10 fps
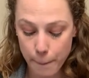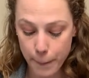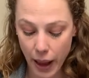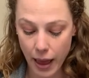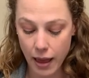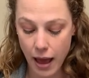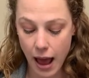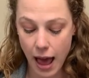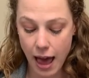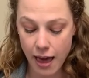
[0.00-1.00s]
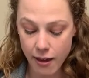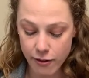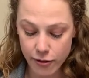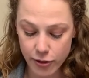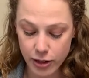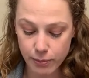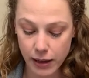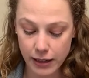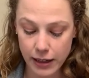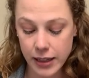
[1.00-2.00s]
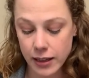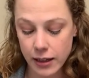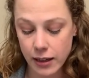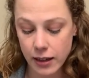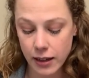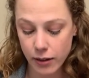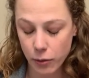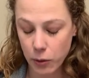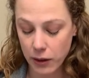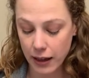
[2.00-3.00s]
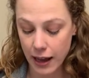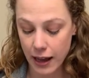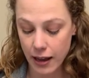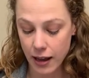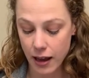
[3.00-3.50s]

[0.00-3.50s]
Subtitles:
But everybody will get